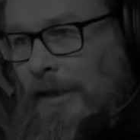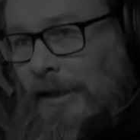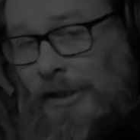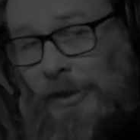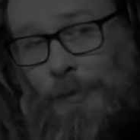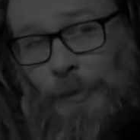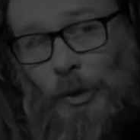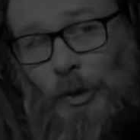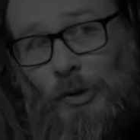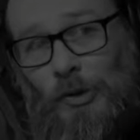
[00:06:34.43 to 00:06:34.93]

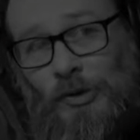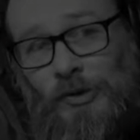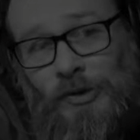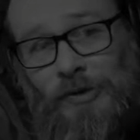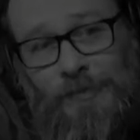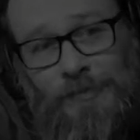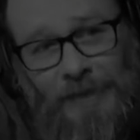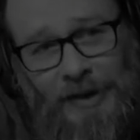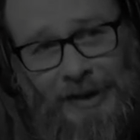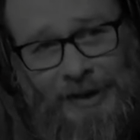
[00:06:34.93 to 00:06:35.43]
little pause.
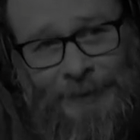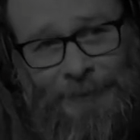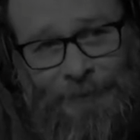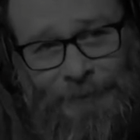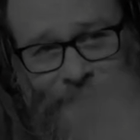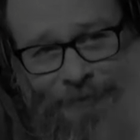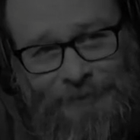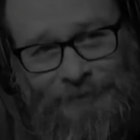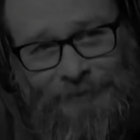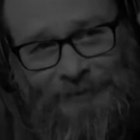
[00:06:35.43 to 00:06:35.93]
Hi,
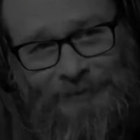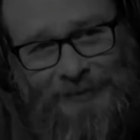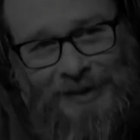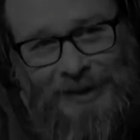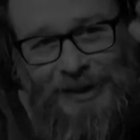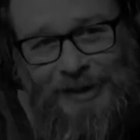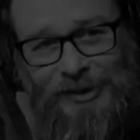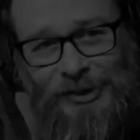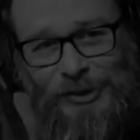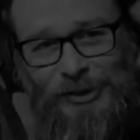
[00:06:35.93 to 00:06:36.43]

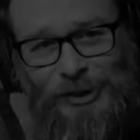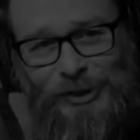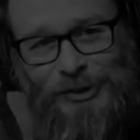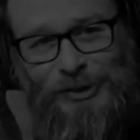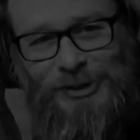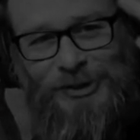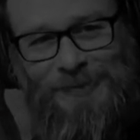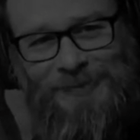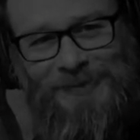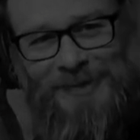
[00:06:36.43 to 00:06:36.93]

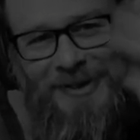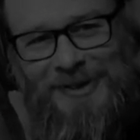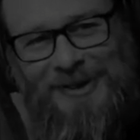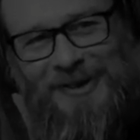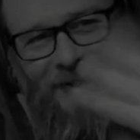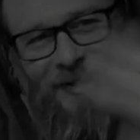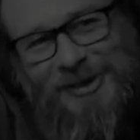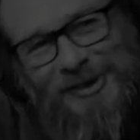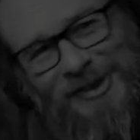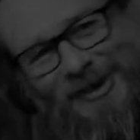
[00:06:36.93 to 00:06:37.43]
desserts.
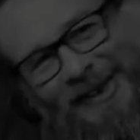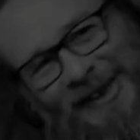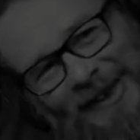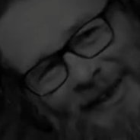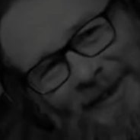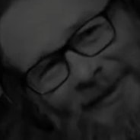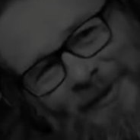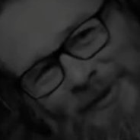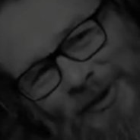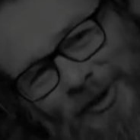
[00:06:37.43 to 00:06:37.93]
Good to see
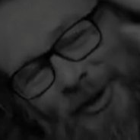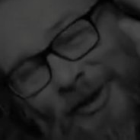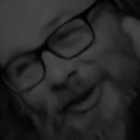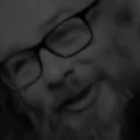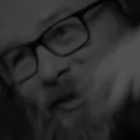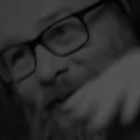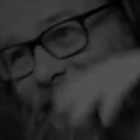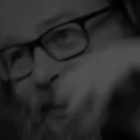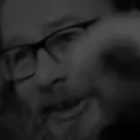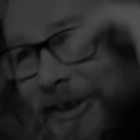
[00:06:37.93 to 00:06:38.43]
you. You joined
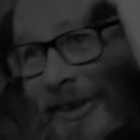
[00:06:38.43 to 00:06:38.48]
us on